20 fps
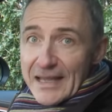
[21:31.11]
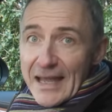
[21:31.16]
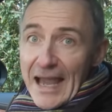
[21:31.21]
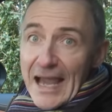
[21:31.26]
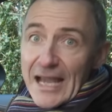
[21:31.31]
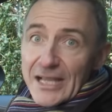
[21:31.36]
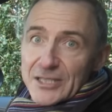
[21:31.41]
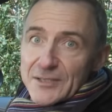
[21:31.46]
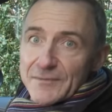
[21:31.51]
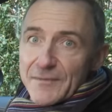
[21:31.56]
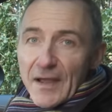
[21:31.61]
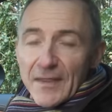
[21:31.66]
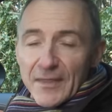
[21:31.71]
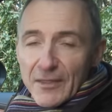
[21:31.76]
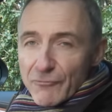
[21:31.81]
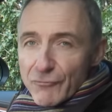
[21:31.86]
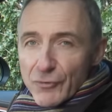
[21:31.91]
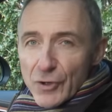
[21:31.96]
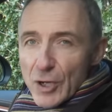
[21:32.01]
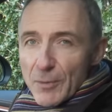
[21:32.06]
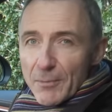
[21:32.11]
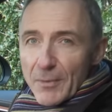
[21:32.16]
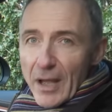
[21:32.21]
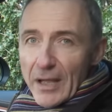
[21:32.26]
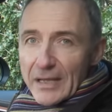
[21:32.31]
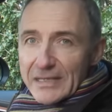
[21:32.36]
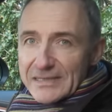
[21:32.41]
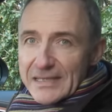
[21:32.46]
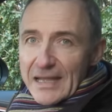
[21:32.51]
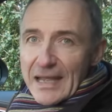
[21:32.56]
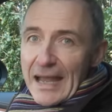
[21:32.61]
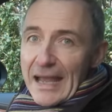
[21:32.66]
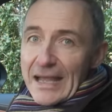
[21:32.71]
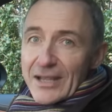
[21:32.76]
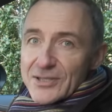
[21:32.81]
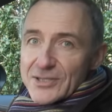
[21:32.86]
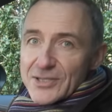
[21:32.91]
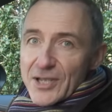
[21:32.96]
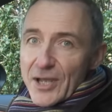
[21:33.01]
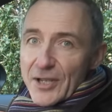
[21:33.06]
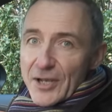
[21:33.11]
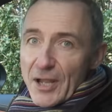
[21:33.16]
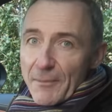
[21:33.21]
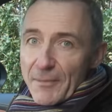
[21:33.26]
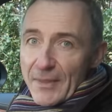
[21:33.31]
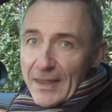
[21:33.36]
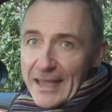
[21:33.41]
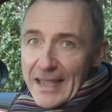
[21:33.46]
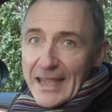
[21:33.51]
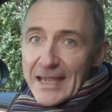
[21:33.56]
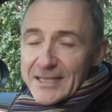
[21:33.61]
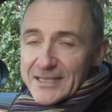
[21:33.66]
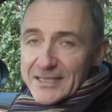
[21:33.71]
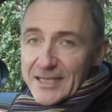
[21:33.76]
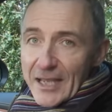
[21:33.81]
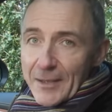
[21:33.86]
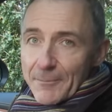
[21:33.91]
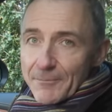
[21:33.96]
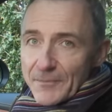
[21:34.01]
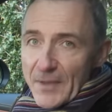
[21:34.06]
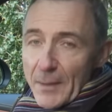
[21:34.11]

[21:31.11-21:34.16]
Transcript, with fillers: activate the room lights and turn up the heating.